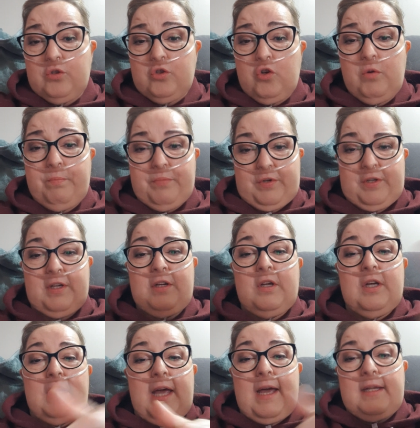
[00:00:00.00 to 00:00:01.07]
tube
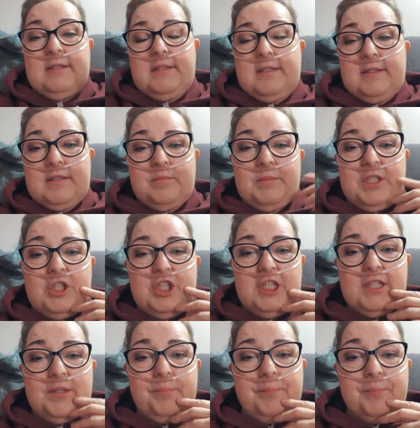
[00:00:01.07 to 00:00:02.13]
into the
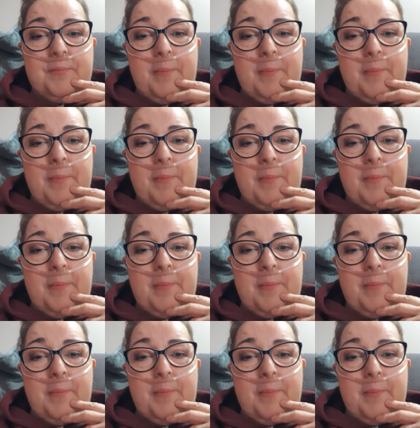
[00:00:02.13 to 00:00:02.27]
machine.